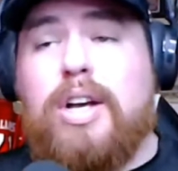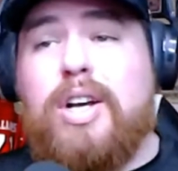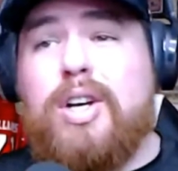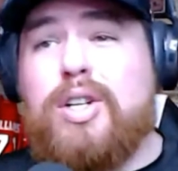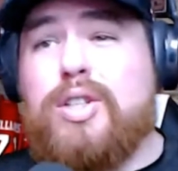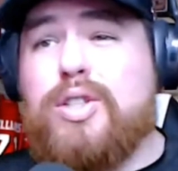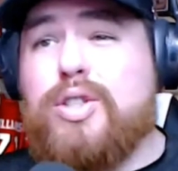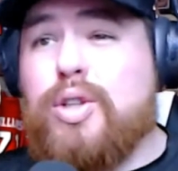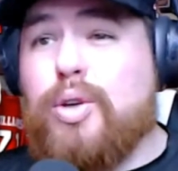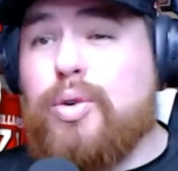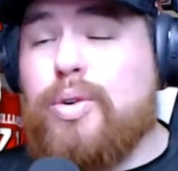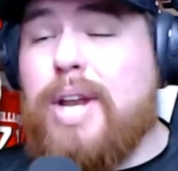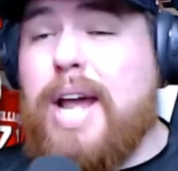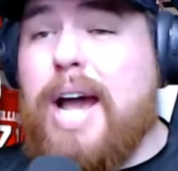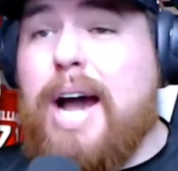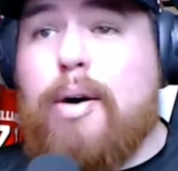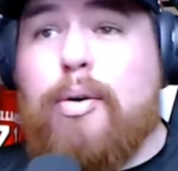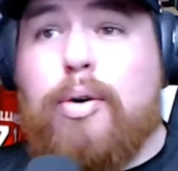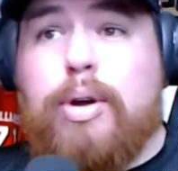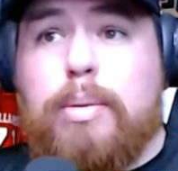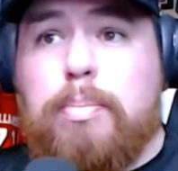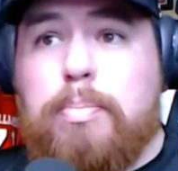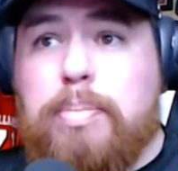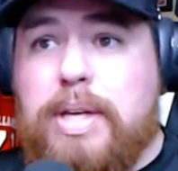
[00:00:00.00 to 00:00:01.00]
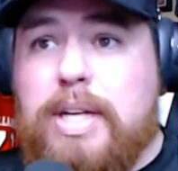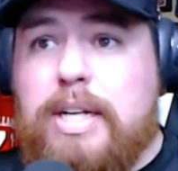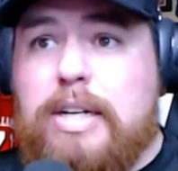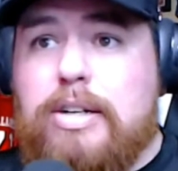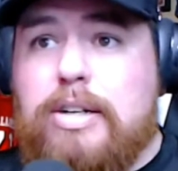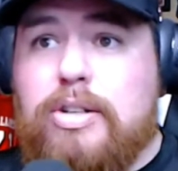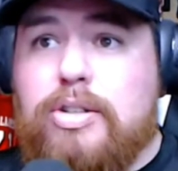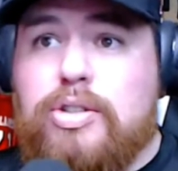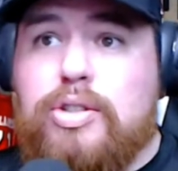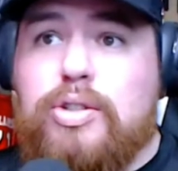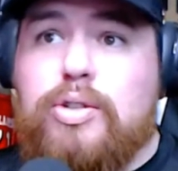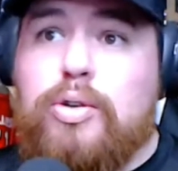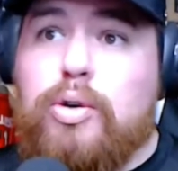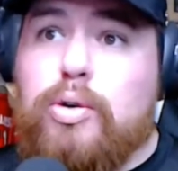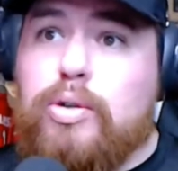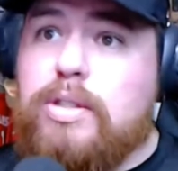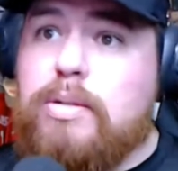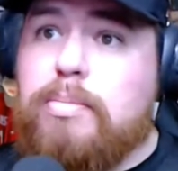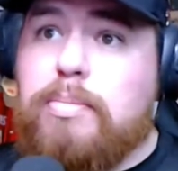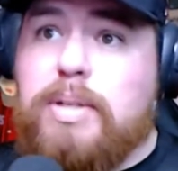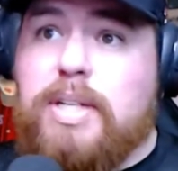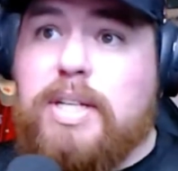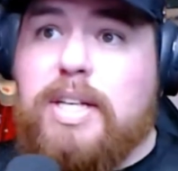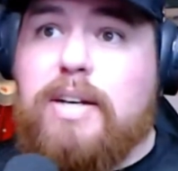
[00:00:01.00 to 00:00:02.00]
So now it appears
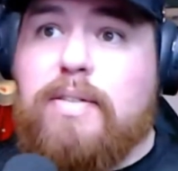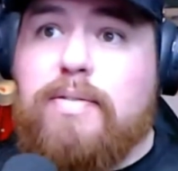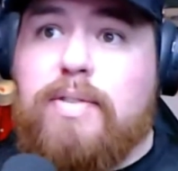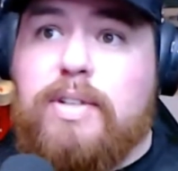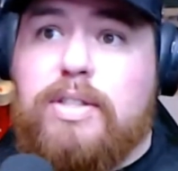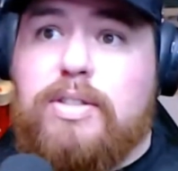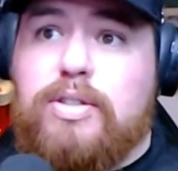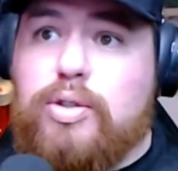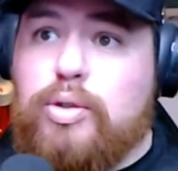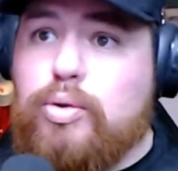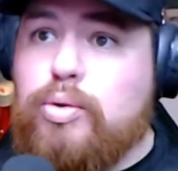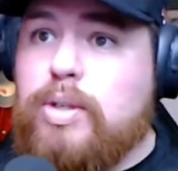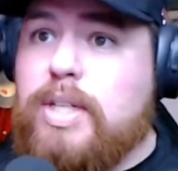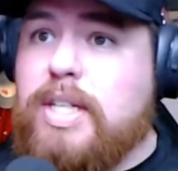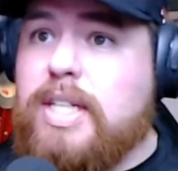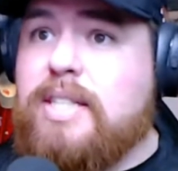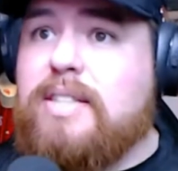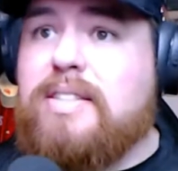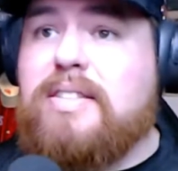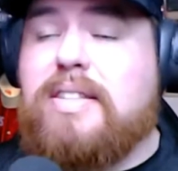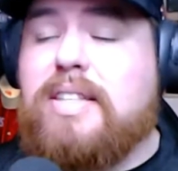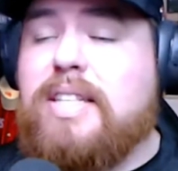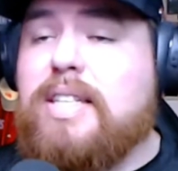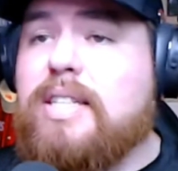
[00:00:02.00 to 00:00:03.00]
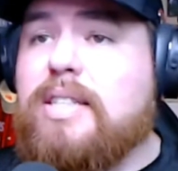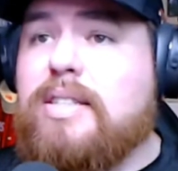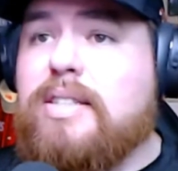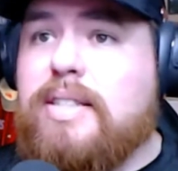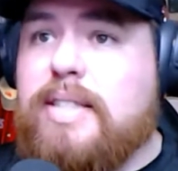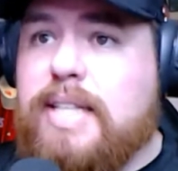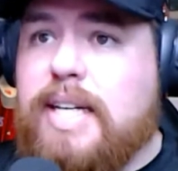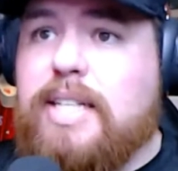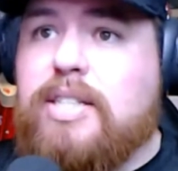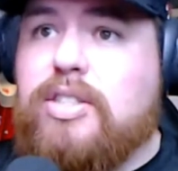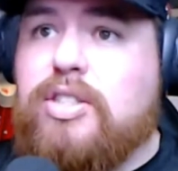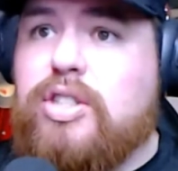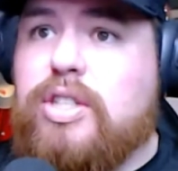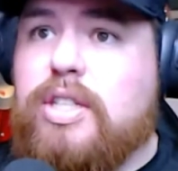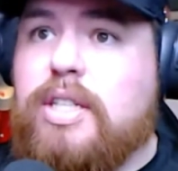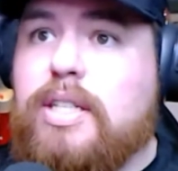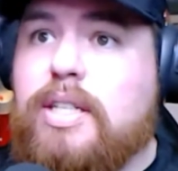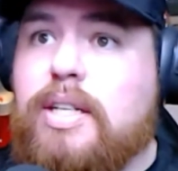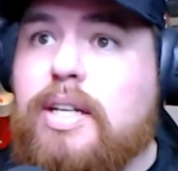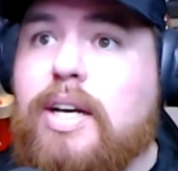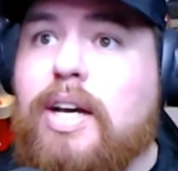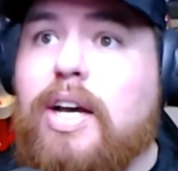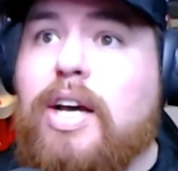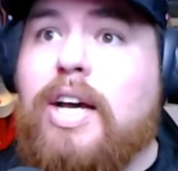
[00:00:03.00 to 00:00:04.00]
Colton McKivitz, who gets the
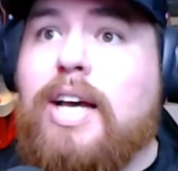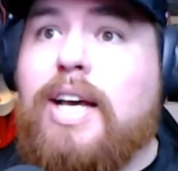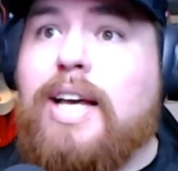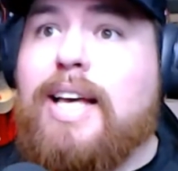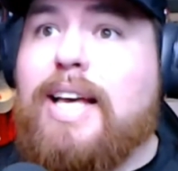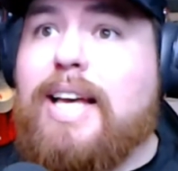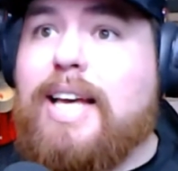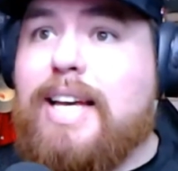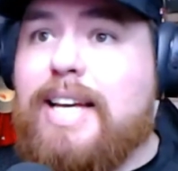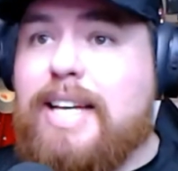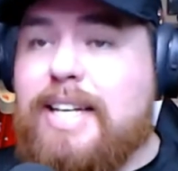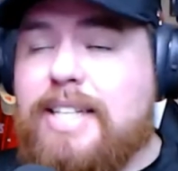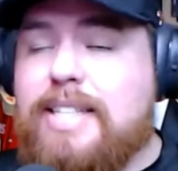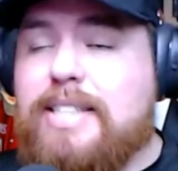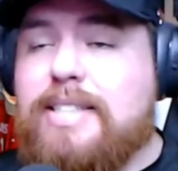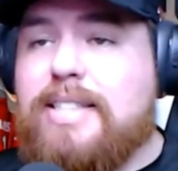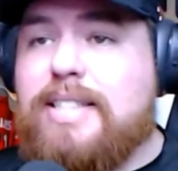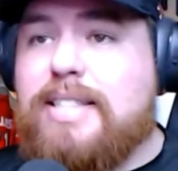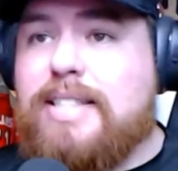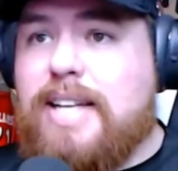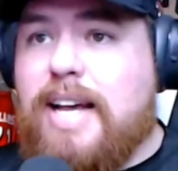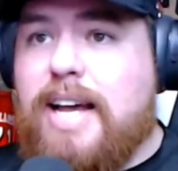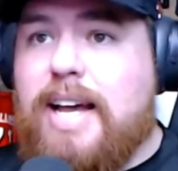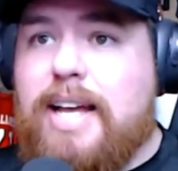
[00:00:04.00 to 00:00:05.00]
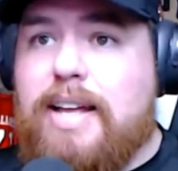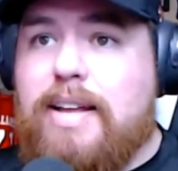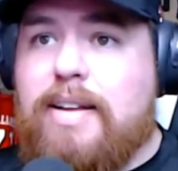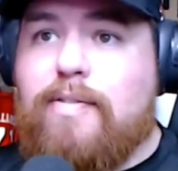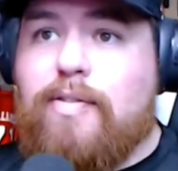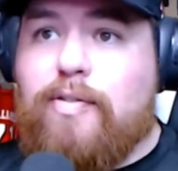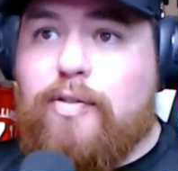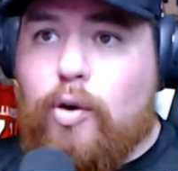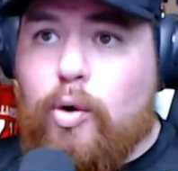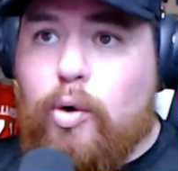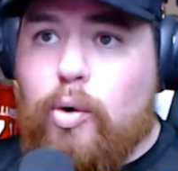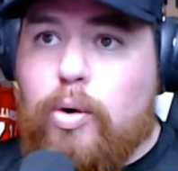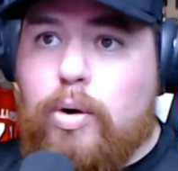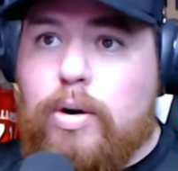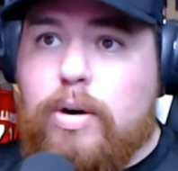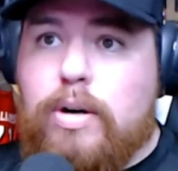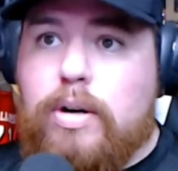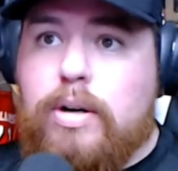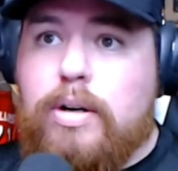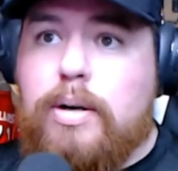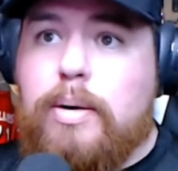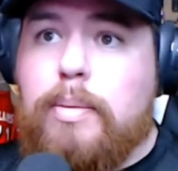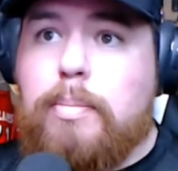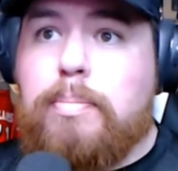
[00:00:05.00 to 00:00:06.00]
extension, is set
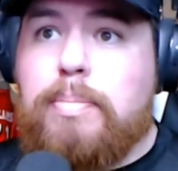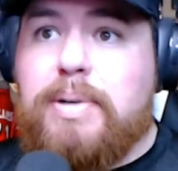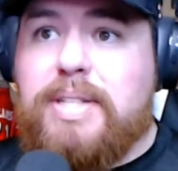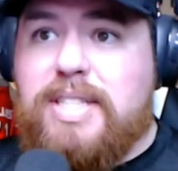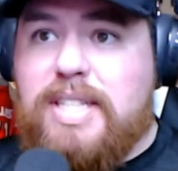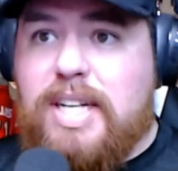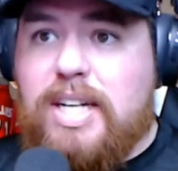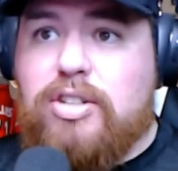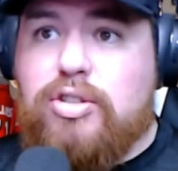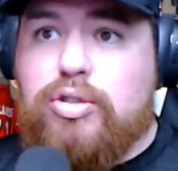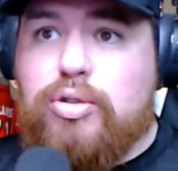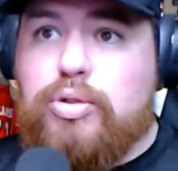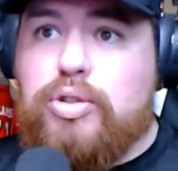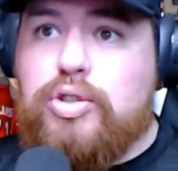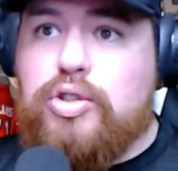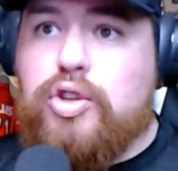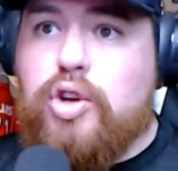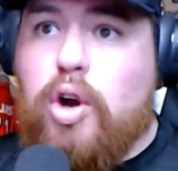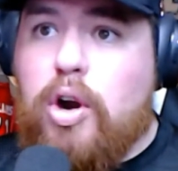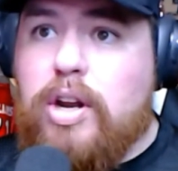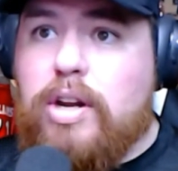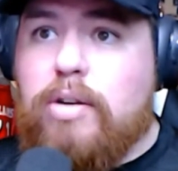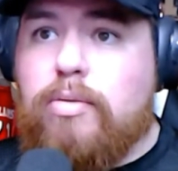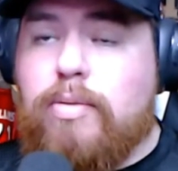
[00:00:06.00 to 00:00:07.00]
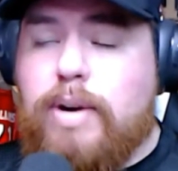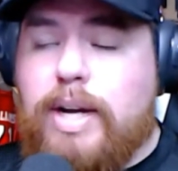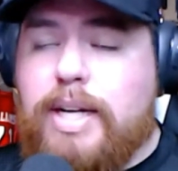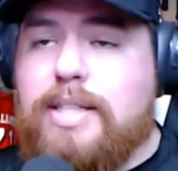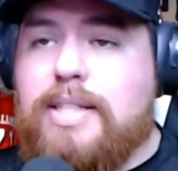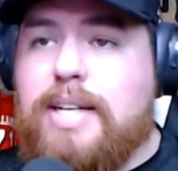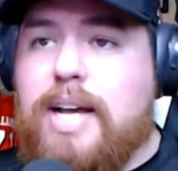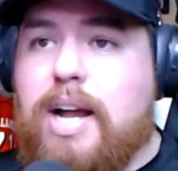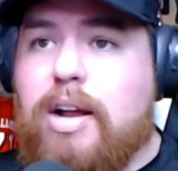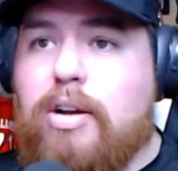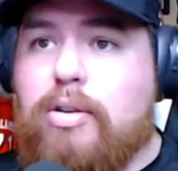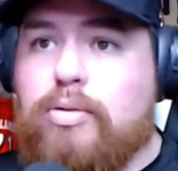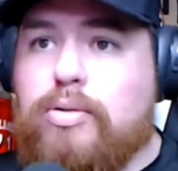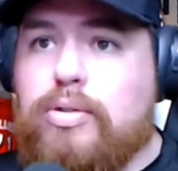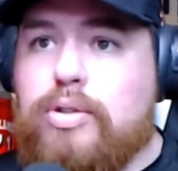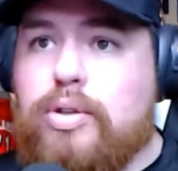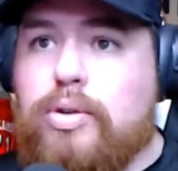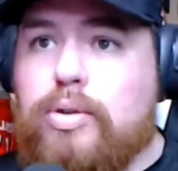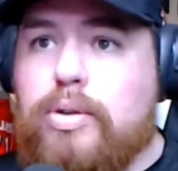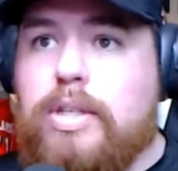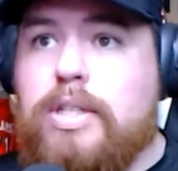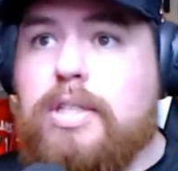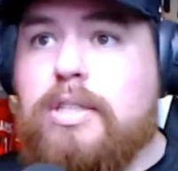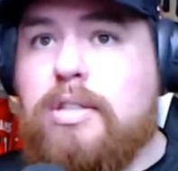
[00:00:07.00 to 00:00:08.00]
for potential starting right tackle
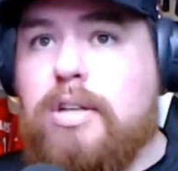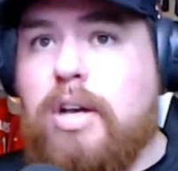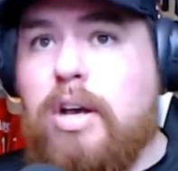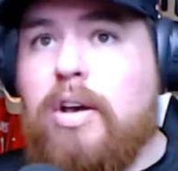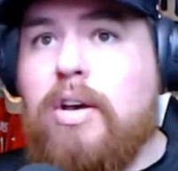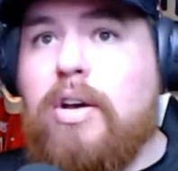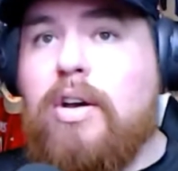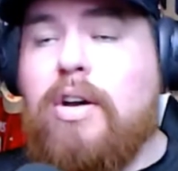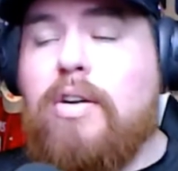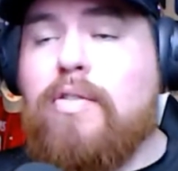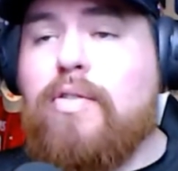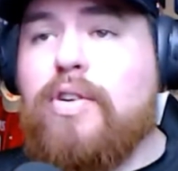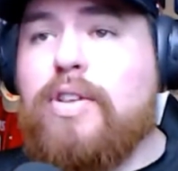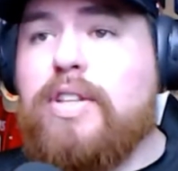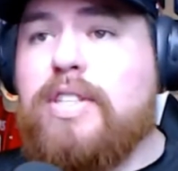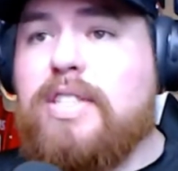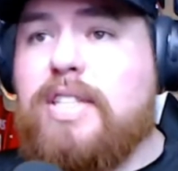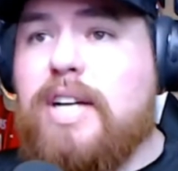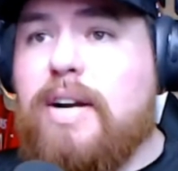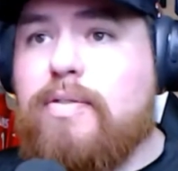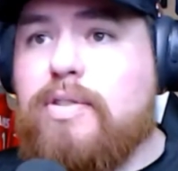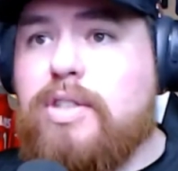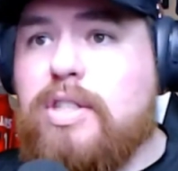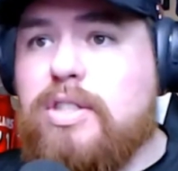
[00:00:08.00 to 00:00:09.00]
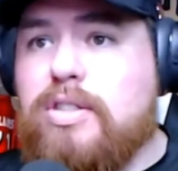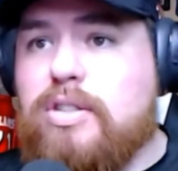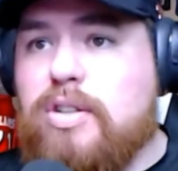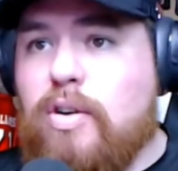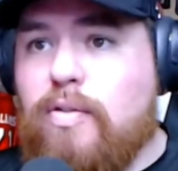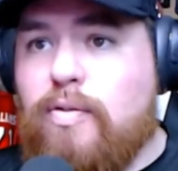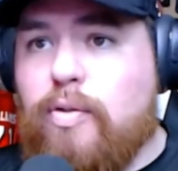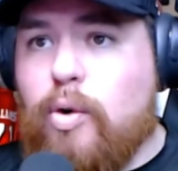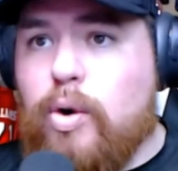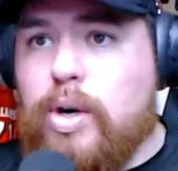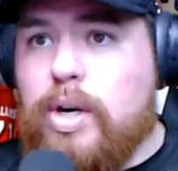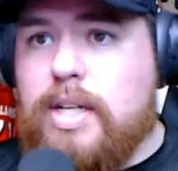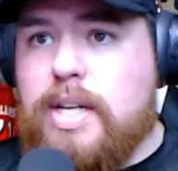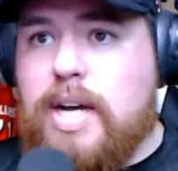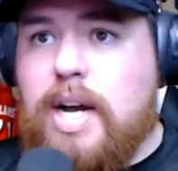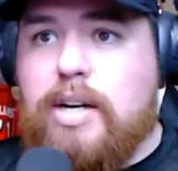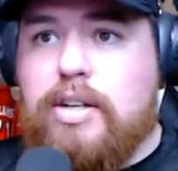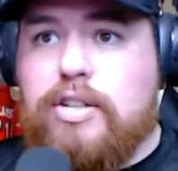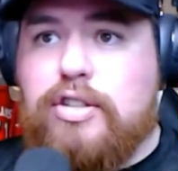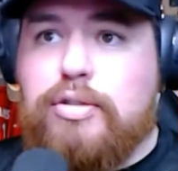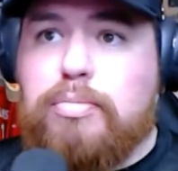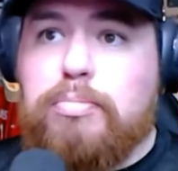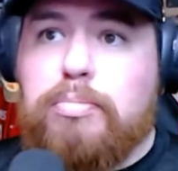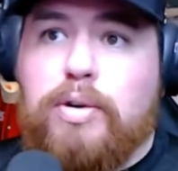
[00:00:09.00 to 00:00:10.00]
duties for the San Francisco
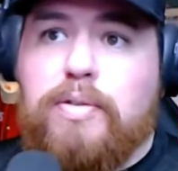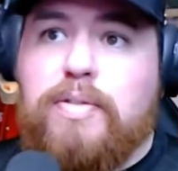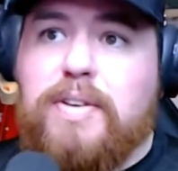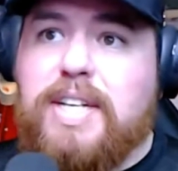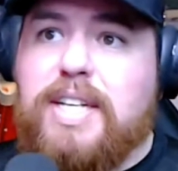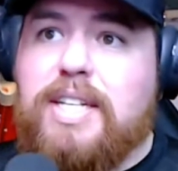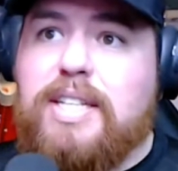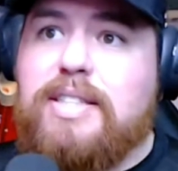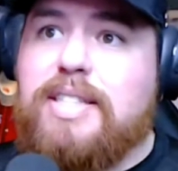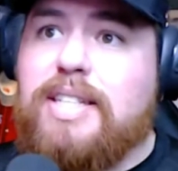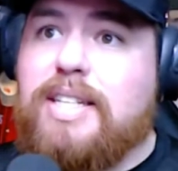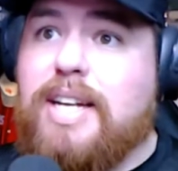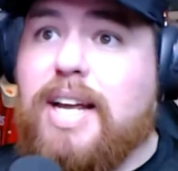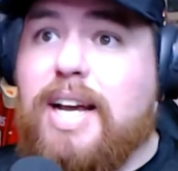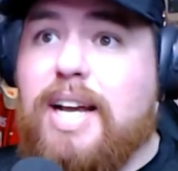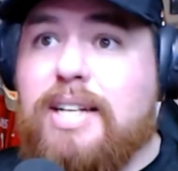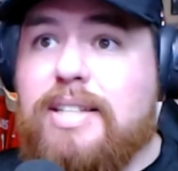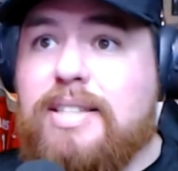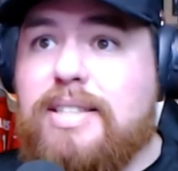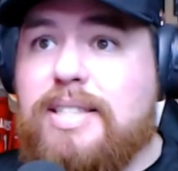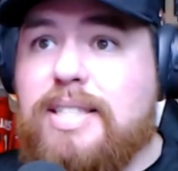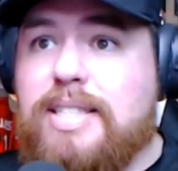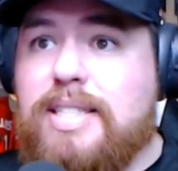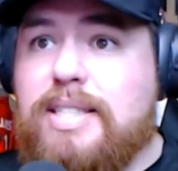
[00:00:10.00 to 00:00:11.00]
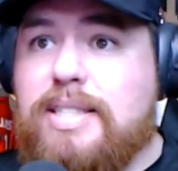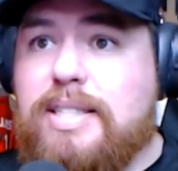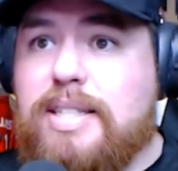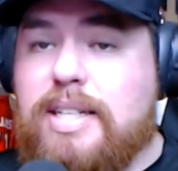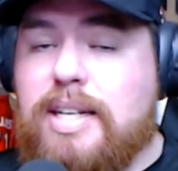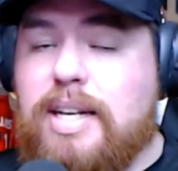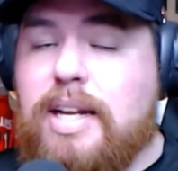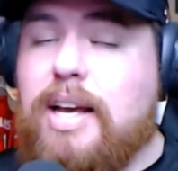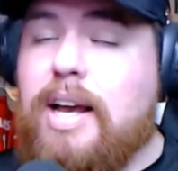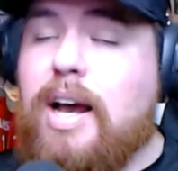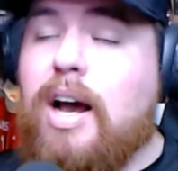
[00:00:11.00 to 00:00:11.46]
49ers moving into next season.